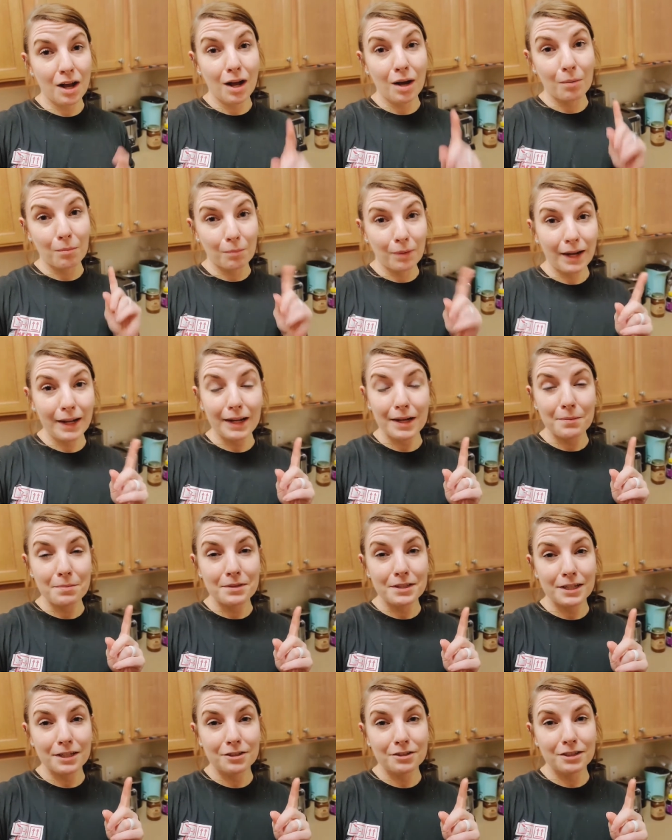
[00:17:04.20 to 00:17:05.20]
My
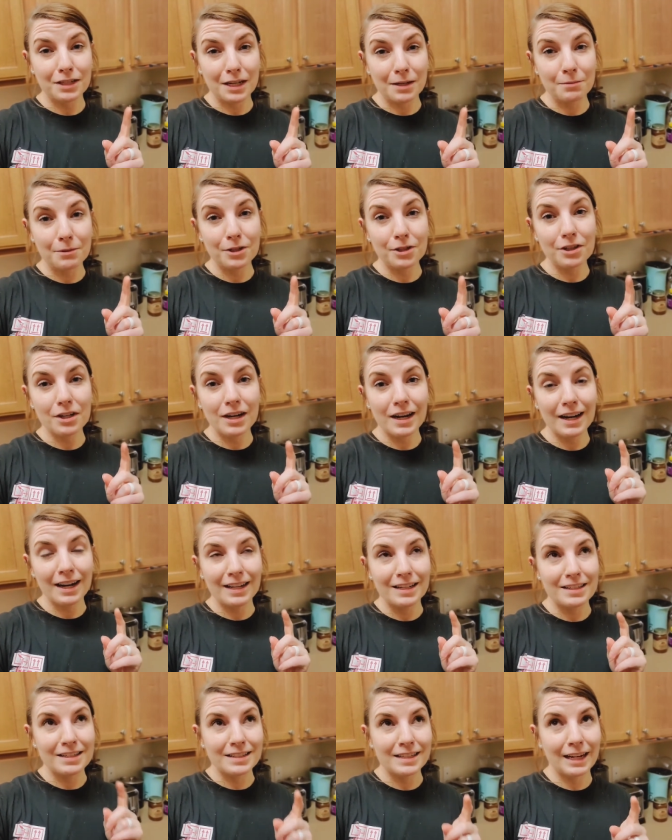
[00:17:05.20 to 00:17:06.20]
upstairs neighbor,
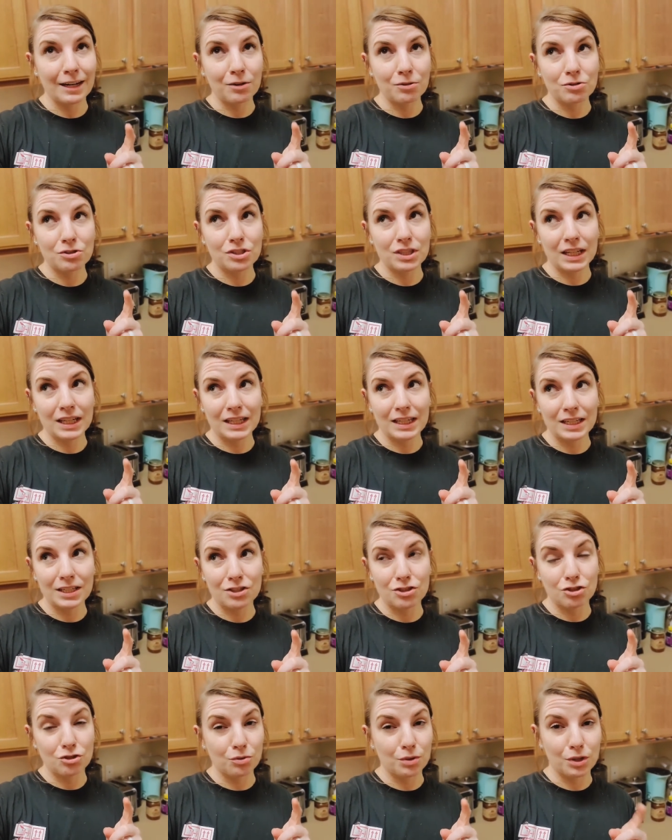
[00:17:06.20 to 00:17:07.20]
it sounds like he's
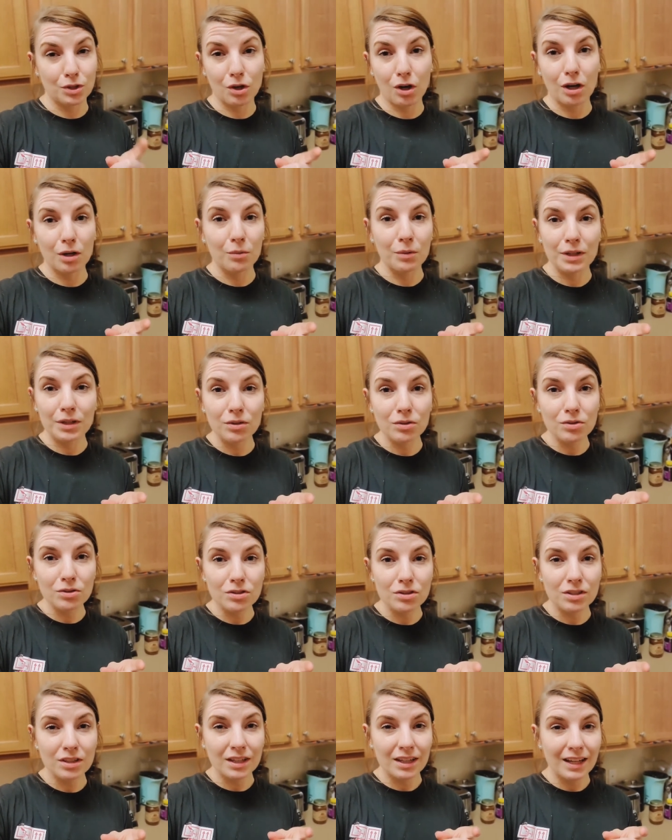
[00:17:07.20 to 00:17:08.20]
doing
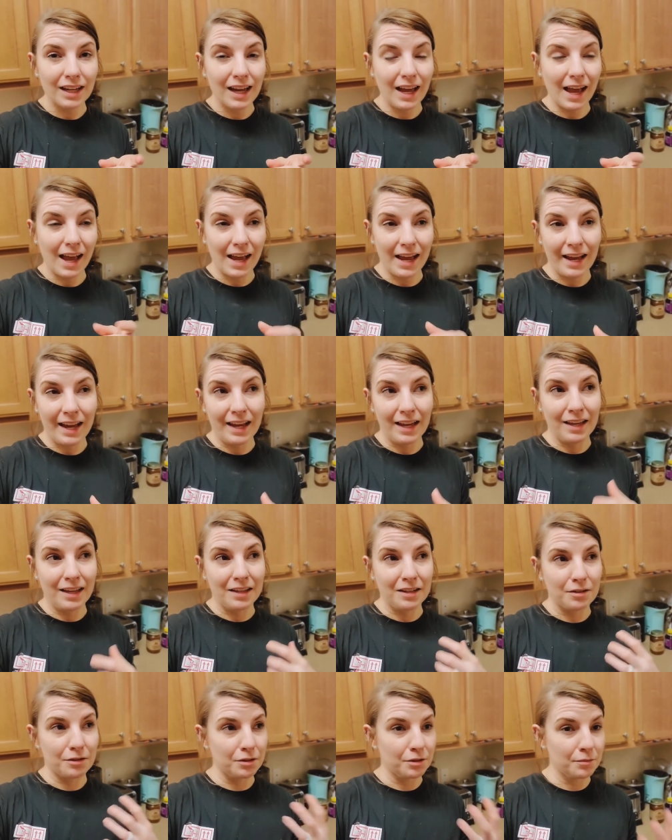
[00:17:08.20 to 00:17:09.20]
cartwheels
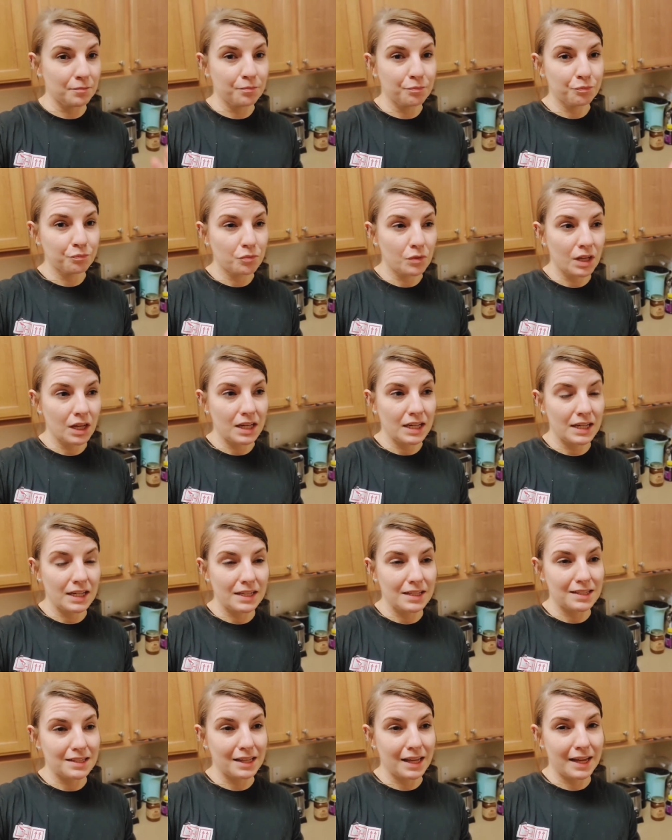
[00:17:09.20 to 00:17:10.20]
and
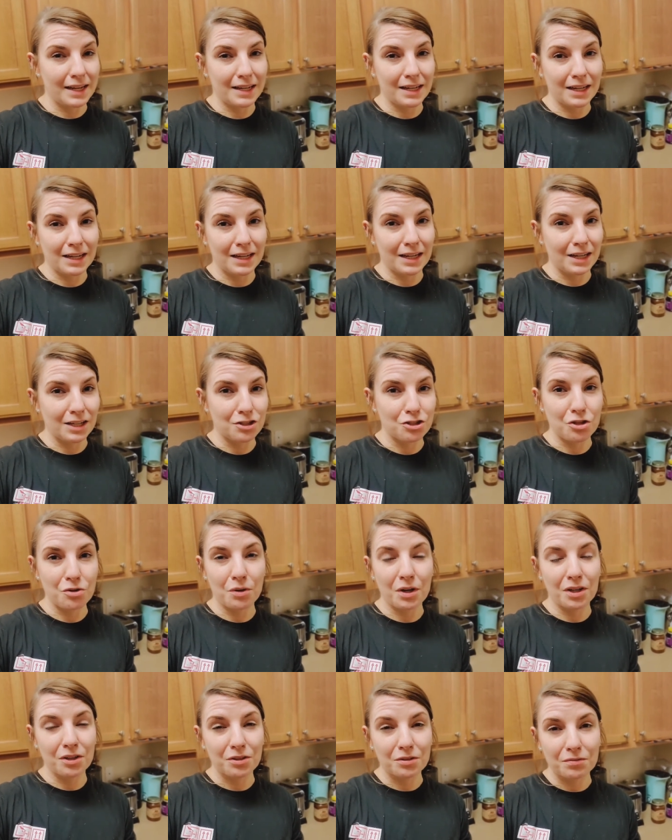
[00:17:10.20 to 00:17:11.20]
he's like a
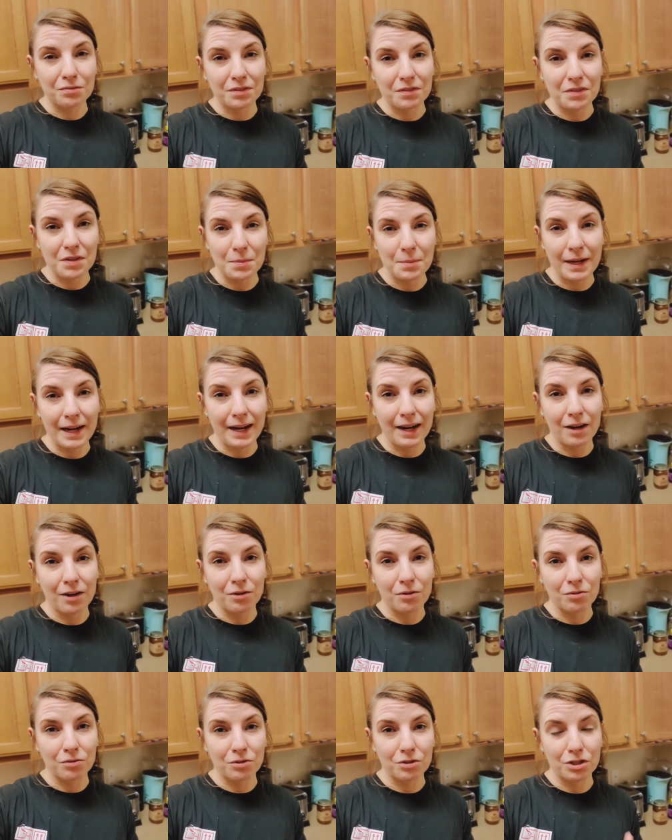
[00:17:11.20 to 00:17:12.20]
250
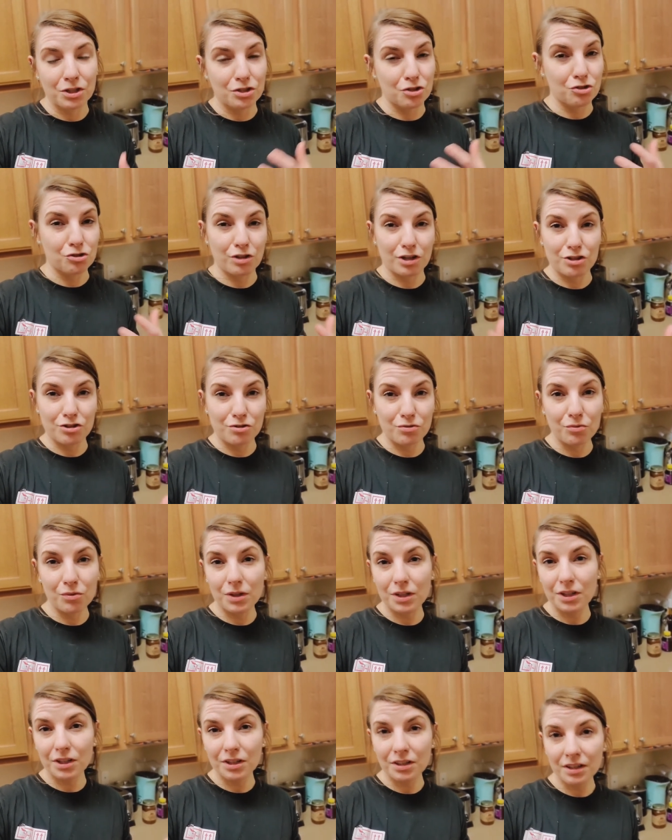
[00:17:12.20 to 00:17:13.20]
pound construction
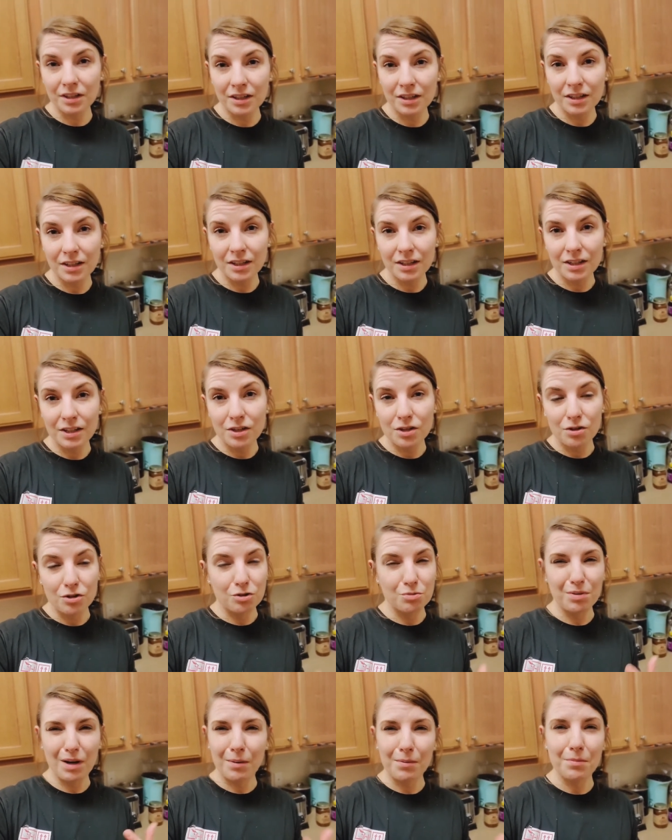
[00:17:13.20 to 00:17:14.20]
worker who's
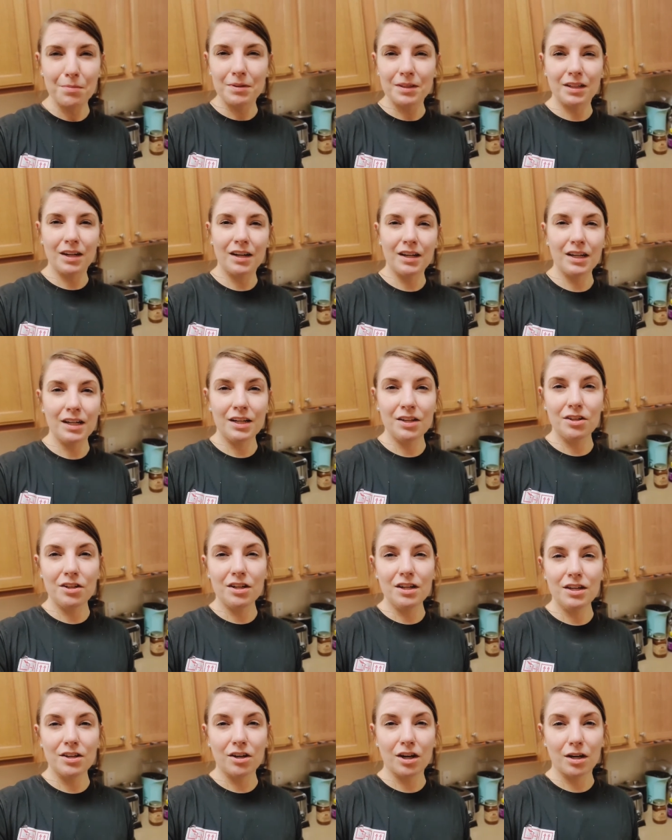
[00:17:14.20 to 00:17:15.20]
probably not any good
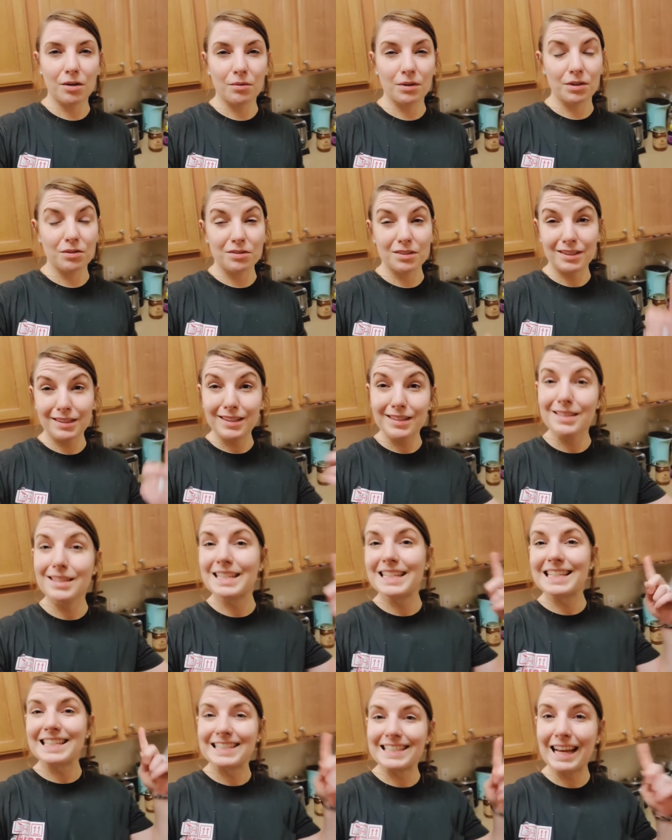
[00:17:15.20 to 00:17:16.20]
at cartwheels. It doesn't
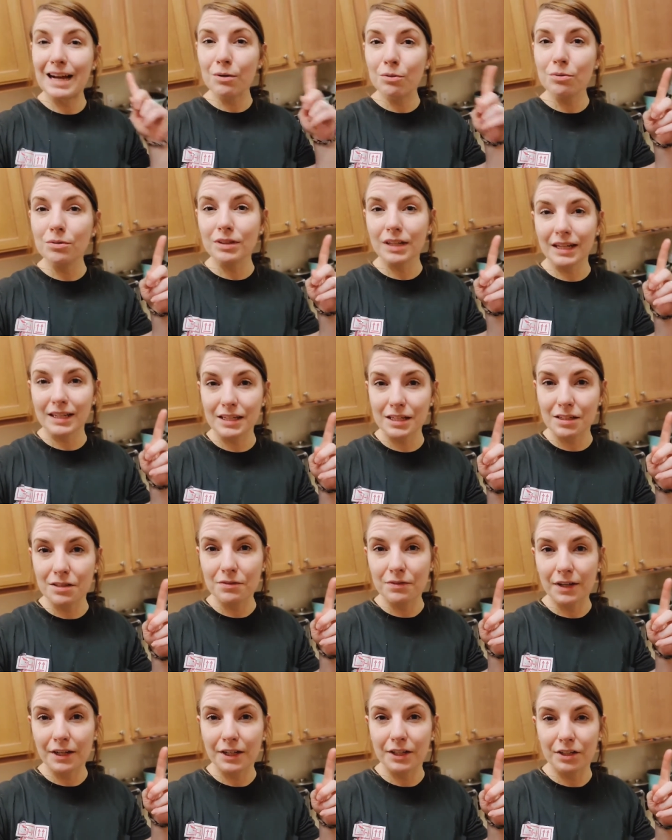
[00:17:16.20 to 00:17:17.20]
sound like he's
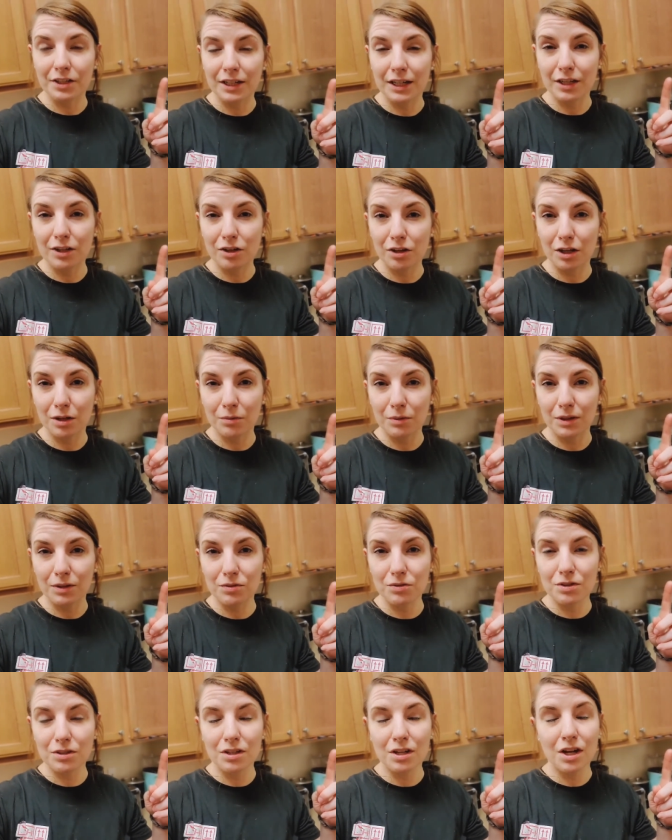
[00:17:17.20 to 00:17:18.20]
very good at
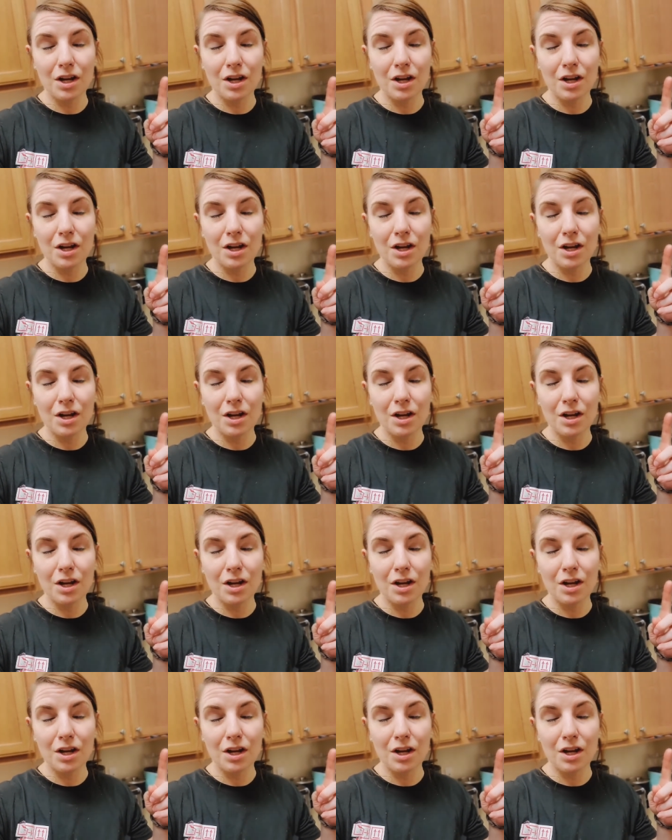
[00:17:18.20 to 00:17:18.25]
cartwheels